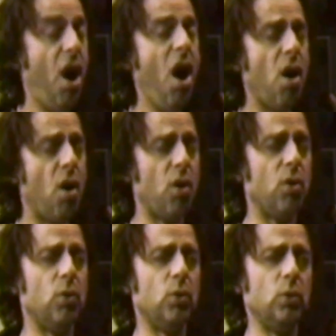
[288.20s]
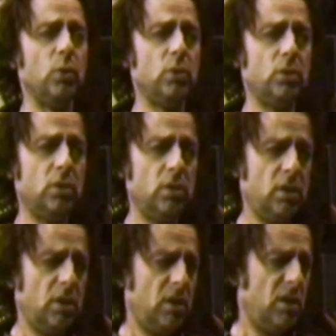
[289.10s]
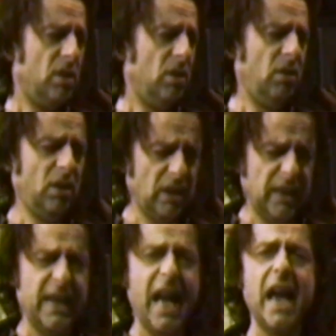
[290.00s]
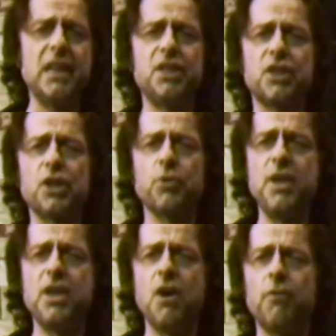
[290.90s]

No. Earl and I disagreed